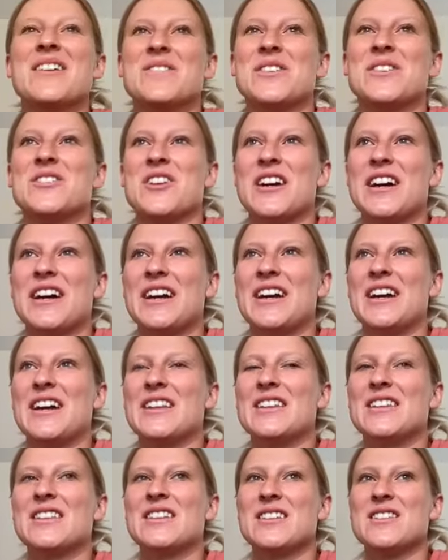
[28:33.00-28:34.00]
love to try it. I
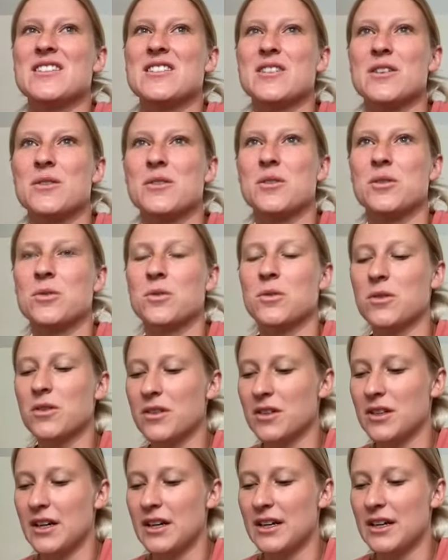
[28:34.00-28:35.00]
think that's so
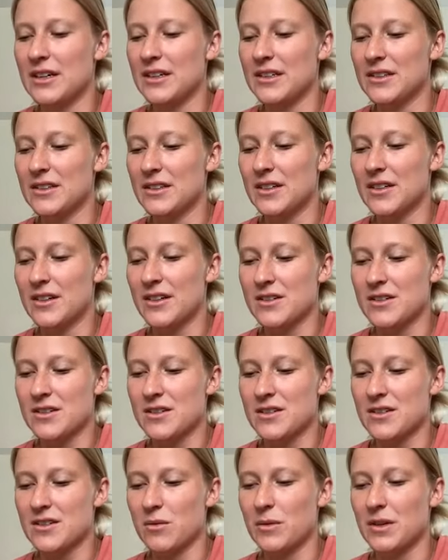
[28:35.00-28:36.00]
cool that there's
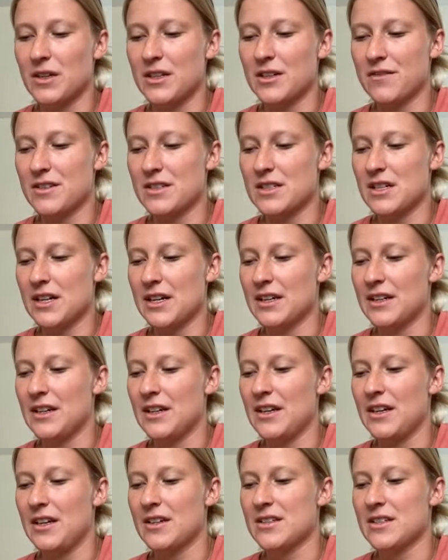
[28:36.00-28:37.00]
so many different
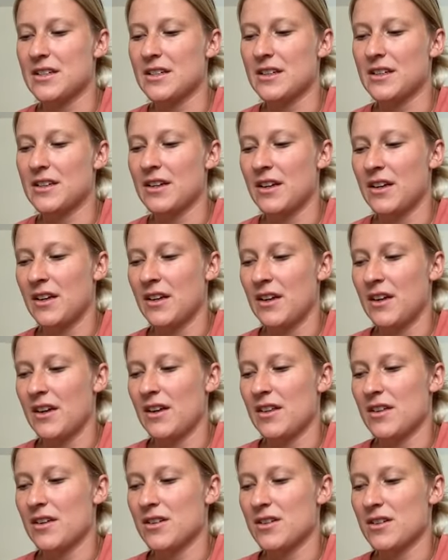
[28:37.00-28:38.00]
techniques, and
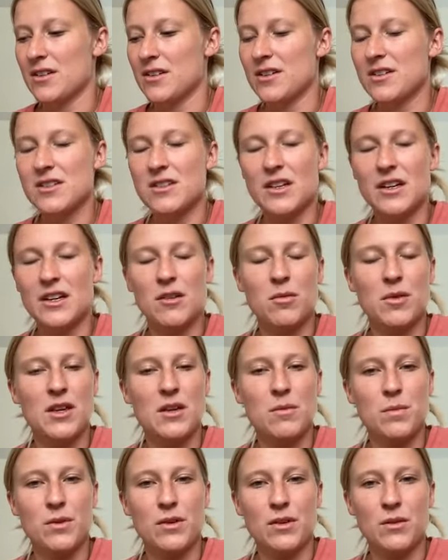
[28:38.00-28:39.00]
there's a lot of
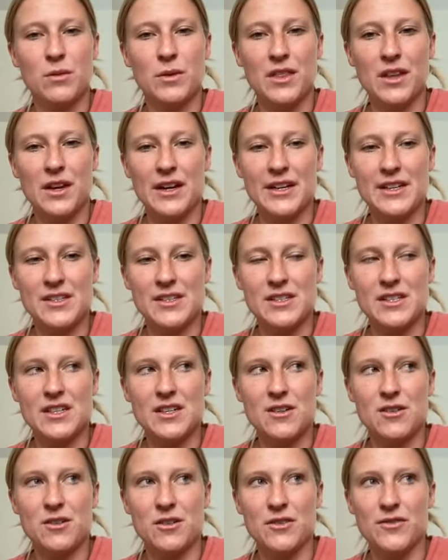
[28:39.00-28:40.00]
people with
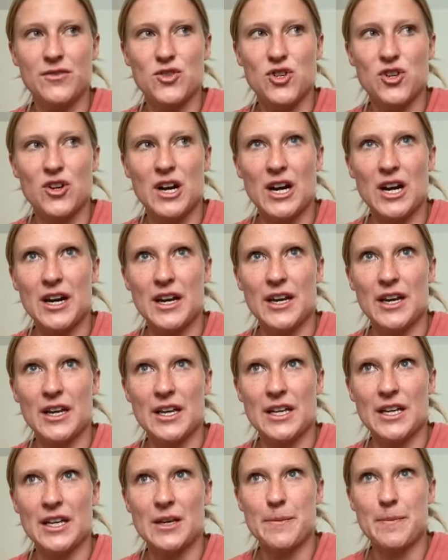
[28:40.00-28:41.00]
IC who have
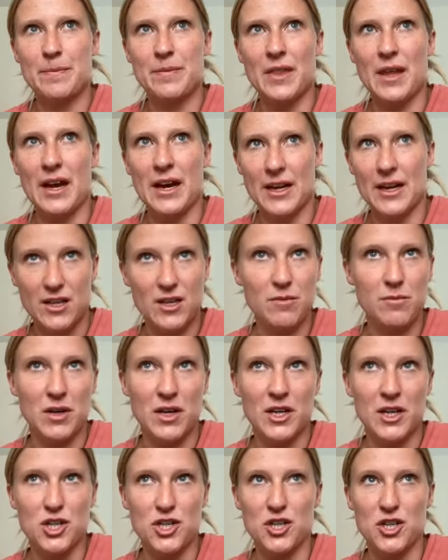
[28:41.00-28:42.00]
tried
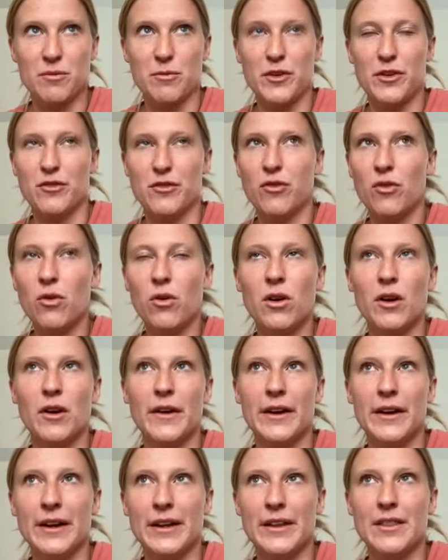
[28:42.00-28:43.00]
acupuncture before.
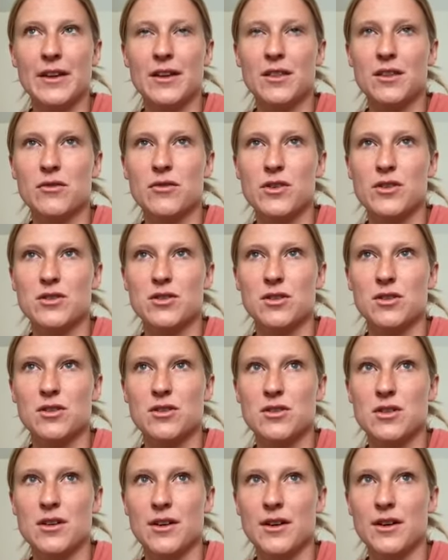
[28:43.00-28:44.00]
And I think the
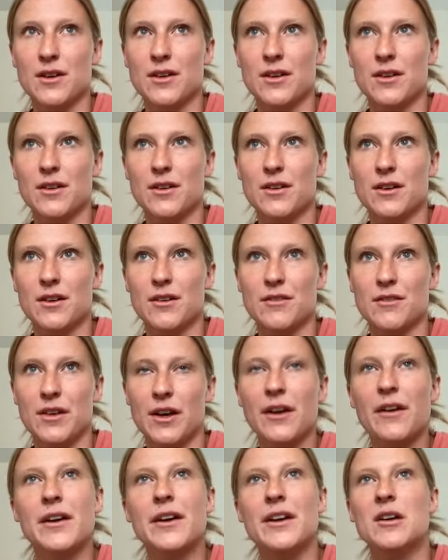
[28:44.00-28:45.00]
results are
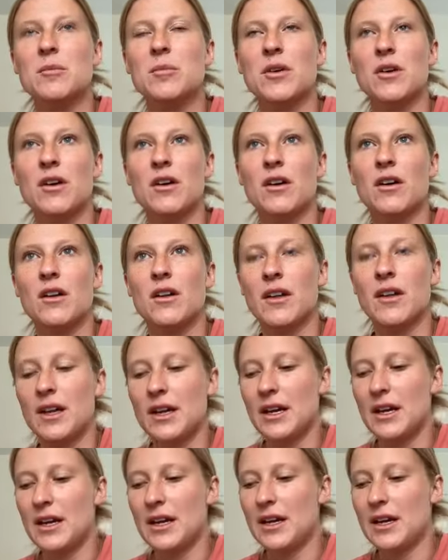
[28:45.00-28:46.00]
variable,
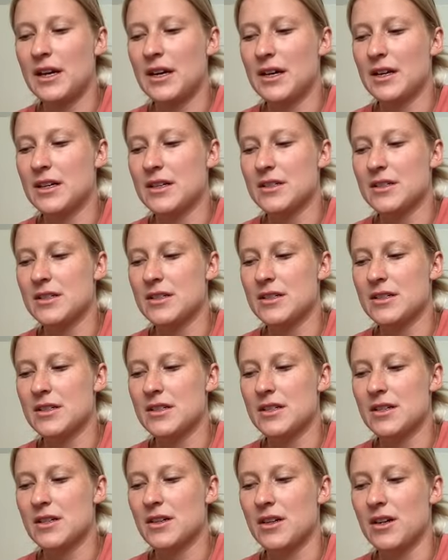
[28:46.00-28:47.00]
and,
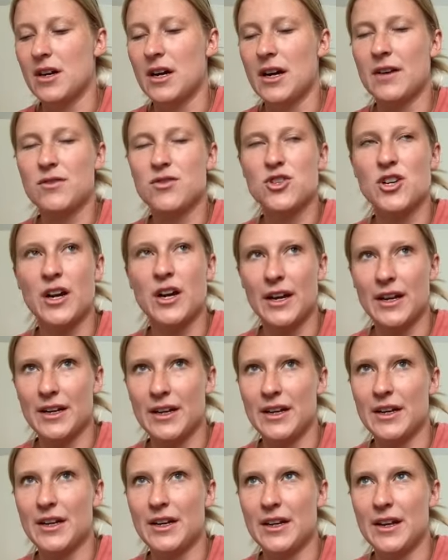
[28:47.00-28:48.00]
you know, I've tried
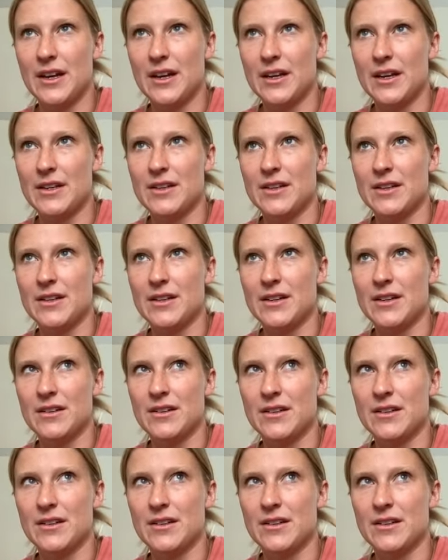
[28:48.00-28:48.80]
it and